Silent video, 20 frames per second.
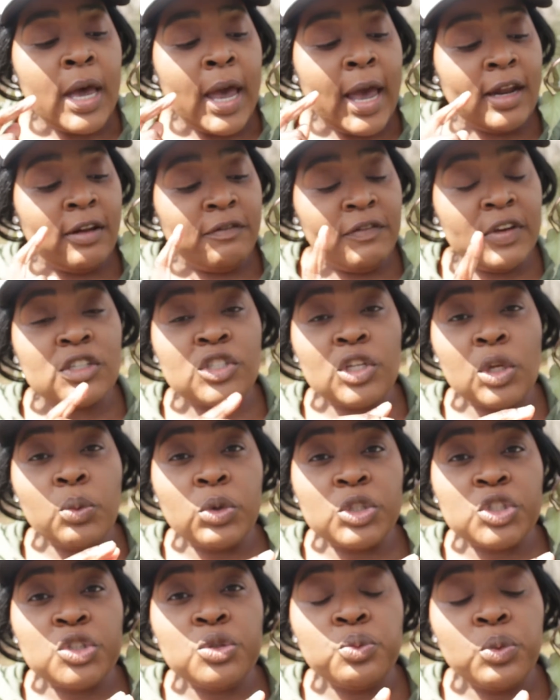And eventually
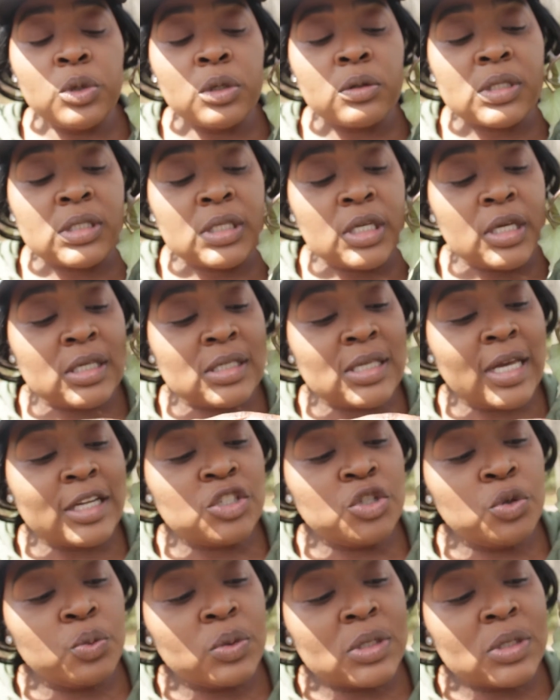what you will see is that you